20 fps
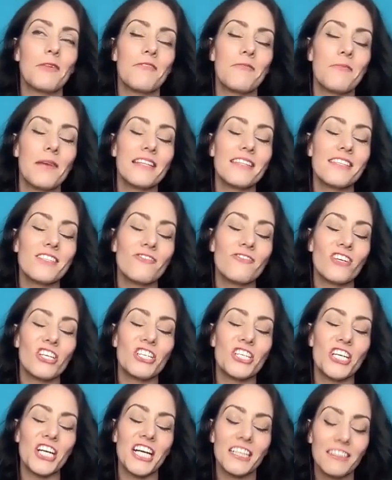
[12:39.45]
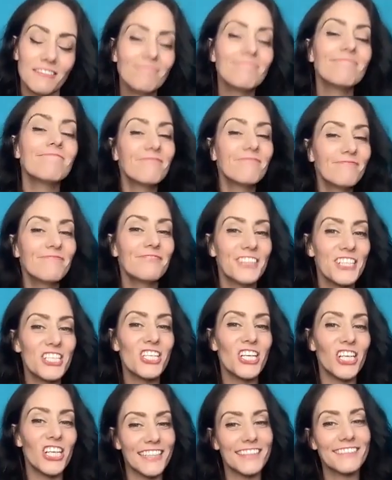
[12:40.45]
of months for sure. For
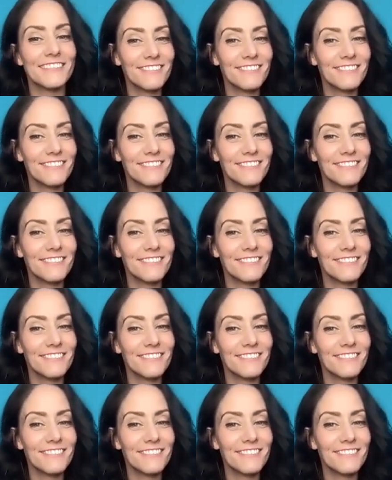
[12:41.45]
sure.